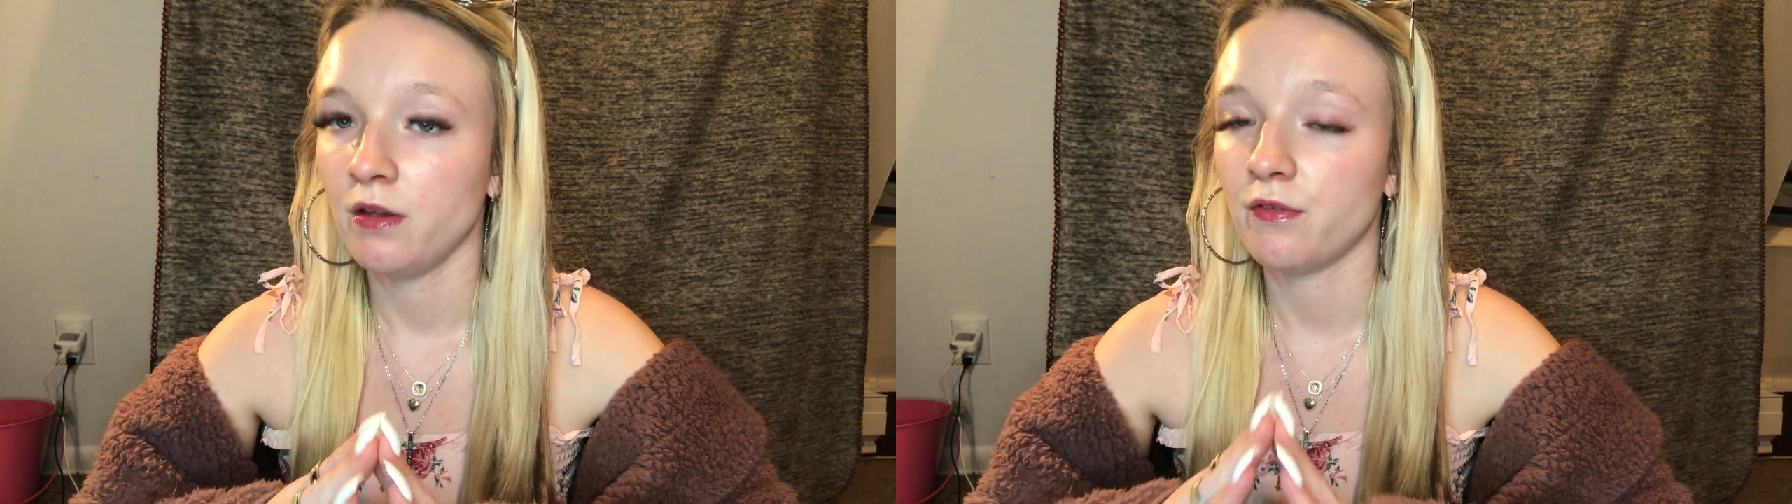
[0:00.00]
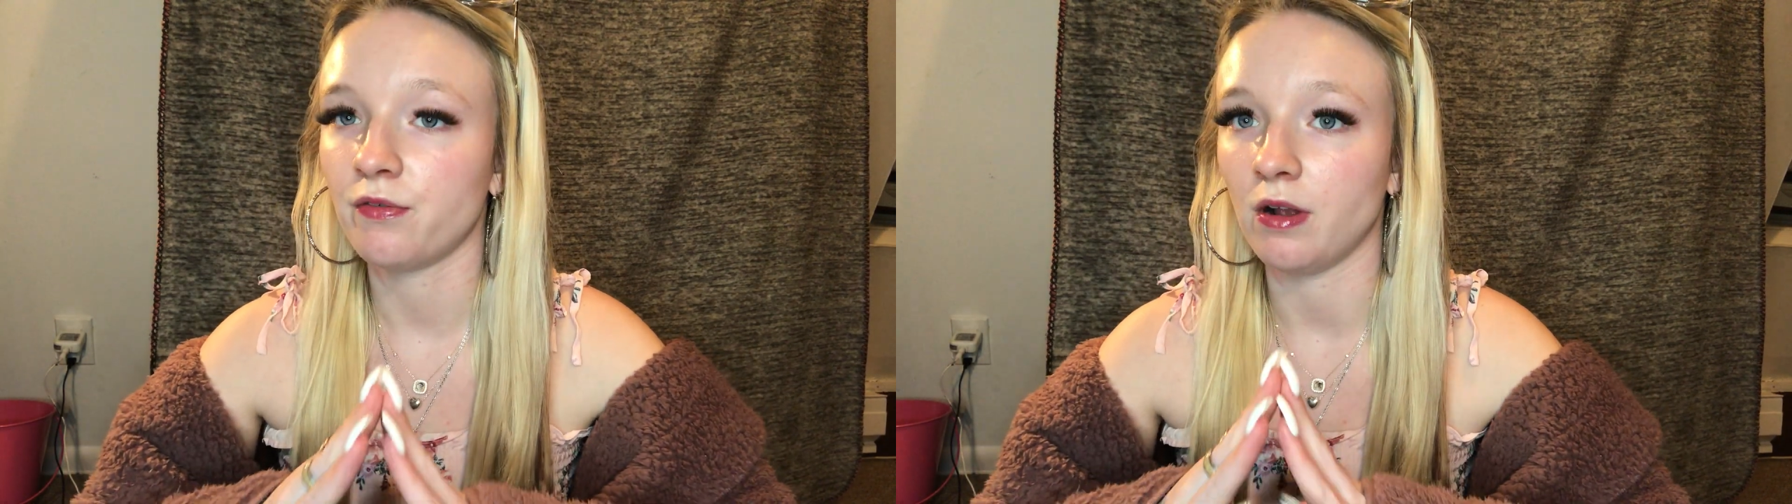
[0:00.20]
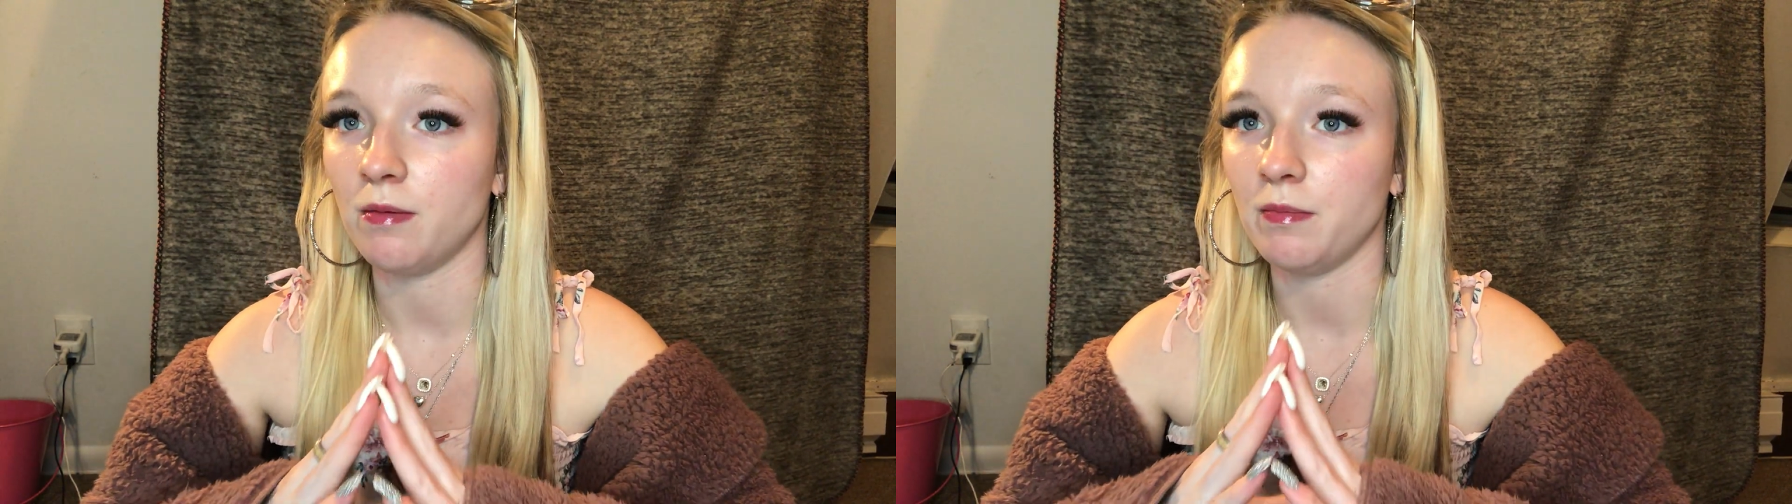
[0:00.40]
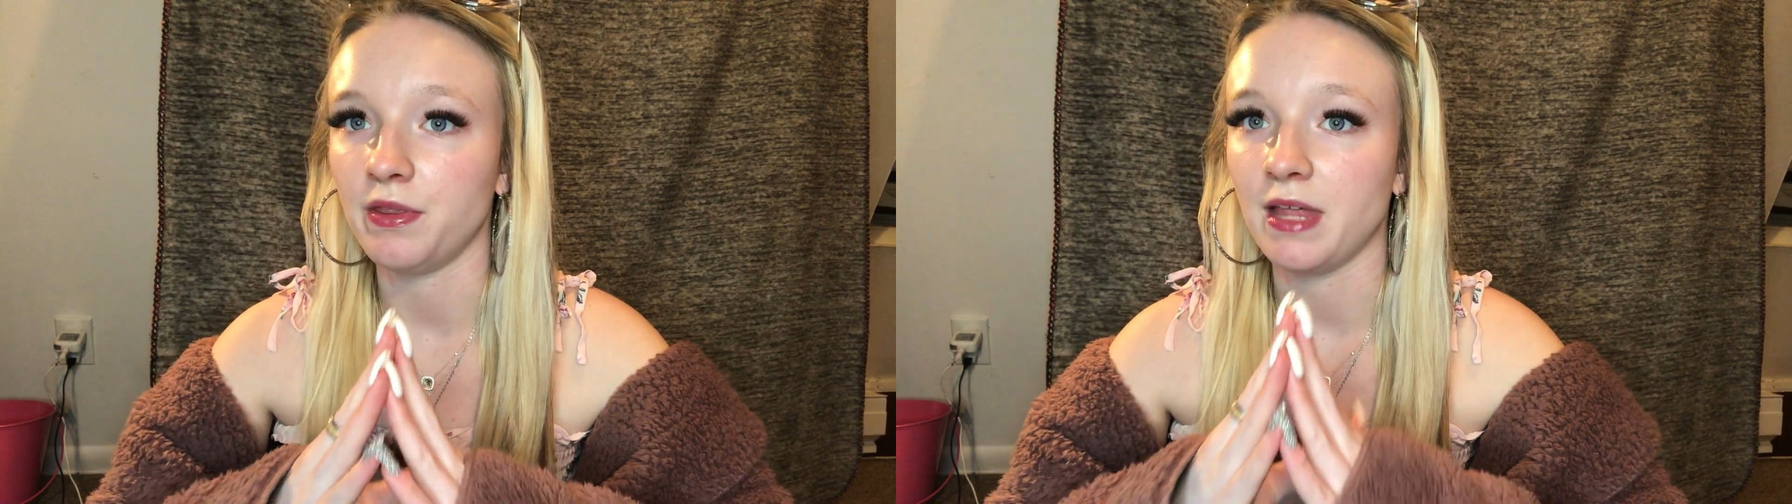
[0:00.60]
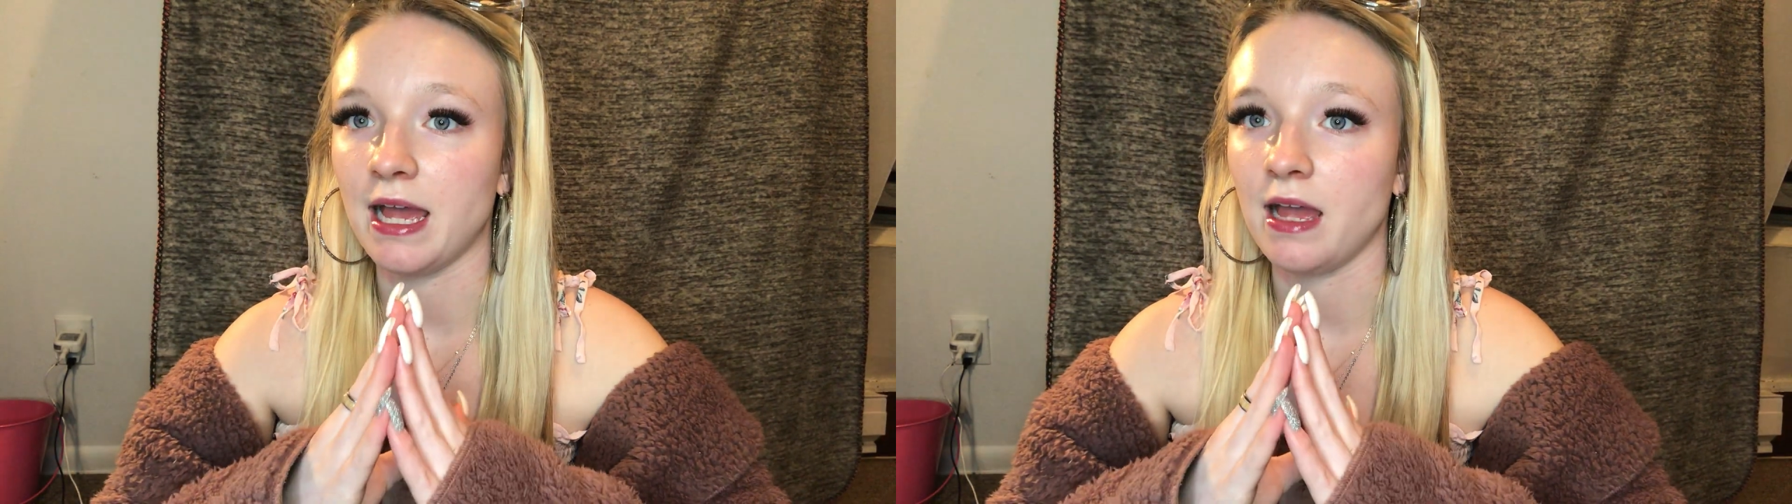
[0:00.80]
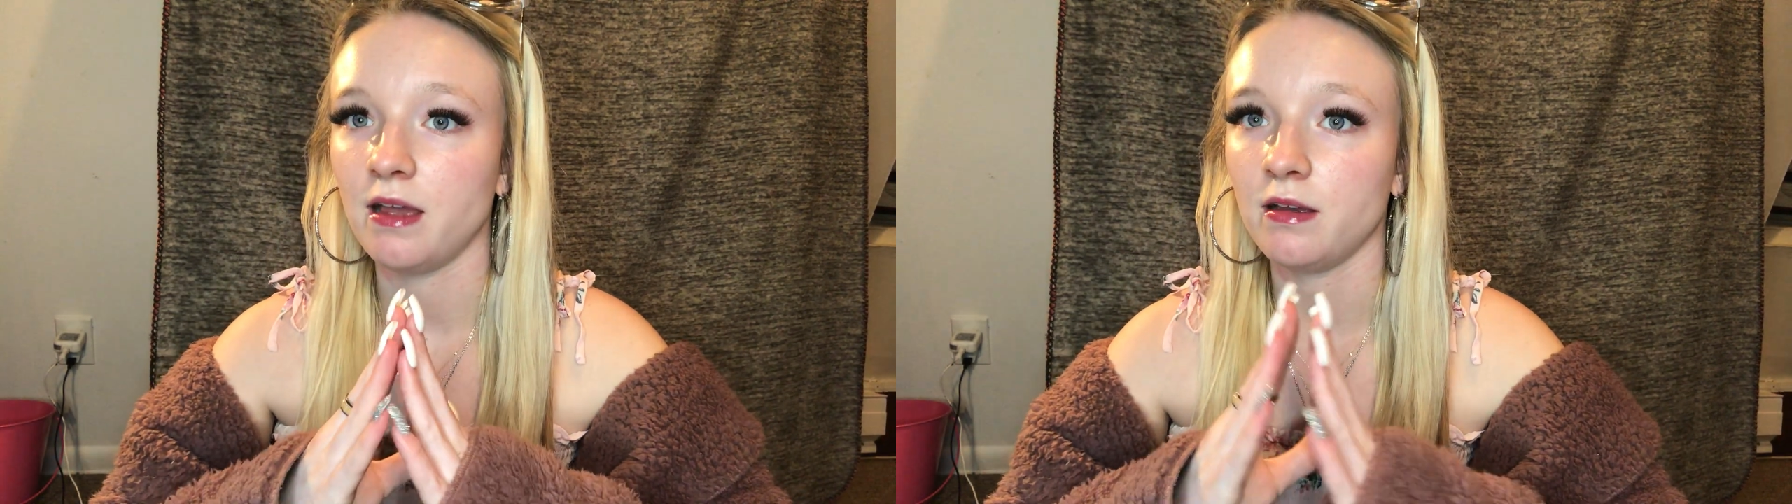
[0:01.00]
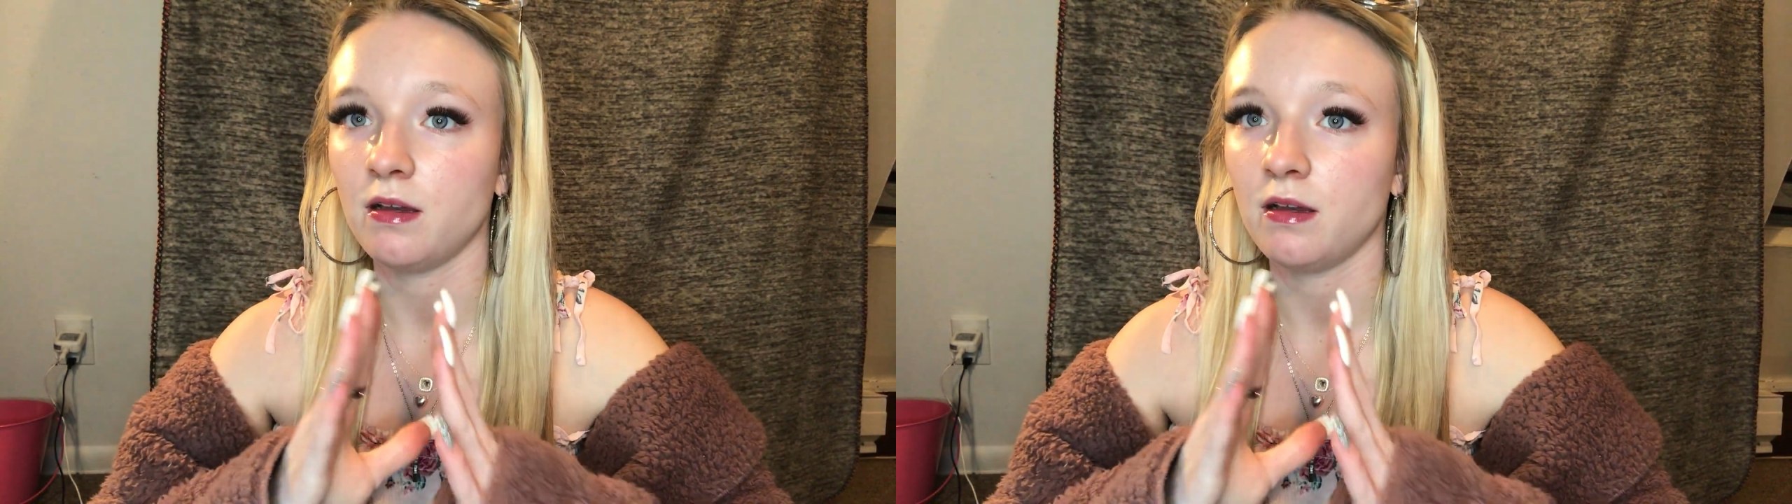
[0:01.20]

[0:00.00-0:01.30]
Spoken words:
from that